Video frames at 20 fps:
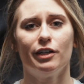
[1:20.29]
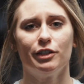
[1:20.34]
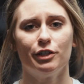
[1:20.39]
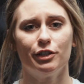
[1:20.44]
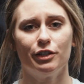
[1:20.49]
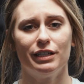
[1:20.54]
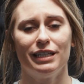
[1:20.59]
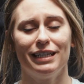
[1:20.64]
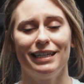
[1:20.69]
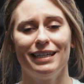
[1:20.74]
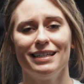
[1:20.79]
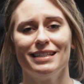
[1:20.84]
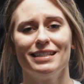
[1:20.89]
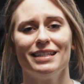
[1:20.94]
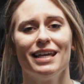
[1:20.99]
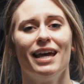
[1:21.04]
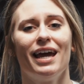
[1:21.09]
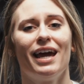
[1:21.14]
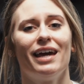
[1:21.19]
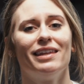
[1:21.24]
on your
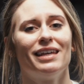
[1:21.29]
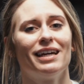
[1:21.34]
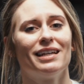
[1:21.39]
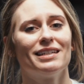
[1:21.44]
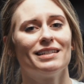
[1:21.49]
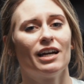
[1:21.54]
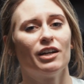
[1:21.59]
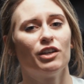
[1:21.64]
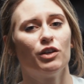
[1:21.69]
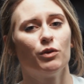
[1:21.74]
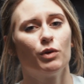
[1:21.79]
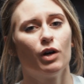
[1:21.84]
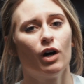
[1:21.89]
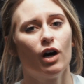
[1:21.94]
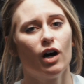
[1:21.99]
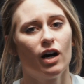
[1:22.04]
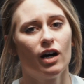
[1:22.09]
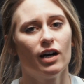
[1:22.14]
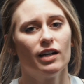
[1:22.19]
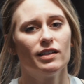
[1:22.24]
knees, and that is how you
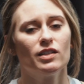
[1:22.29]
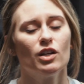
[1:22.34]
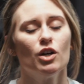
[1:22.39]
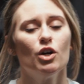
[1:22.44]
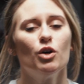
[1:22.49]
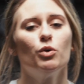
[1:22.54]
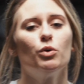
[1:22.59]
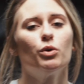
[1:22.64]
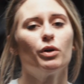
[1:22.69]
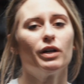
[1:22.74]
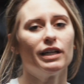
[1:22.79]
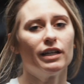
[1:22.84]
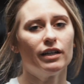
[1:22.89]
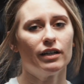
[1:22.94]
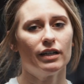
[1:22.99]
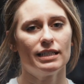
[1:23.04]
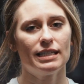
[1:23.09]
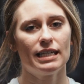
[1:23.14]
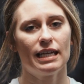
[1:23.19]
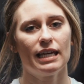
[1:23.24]
cause or
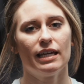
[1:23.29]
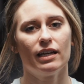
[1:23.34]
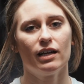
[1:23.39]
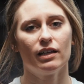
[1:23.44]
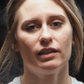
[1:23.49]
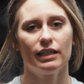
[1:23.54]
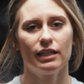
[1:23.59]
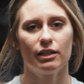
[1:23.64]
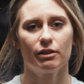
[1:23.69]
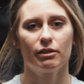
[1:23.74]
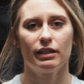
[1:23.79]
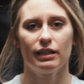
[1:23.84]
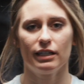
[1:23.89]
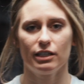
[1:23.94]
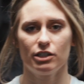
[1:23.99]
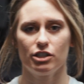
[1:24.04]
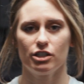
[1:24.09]
irritate a lingering